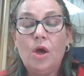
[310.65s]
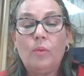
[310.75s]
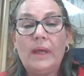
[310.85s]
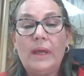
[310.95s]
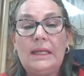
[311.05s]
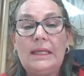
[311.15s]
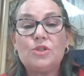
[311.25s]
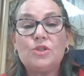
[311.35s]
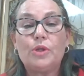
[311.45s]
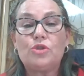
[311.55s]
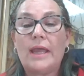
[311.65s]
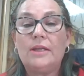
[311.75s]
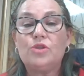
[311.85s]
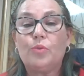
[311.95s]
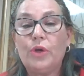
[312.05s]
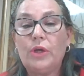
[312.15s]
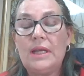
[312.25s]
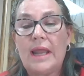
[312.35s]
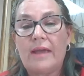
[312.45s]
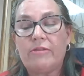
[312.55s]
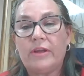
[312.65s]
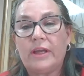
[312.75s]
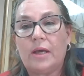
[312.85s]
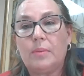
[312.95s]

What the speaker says: where leaders were trained to work in Africa,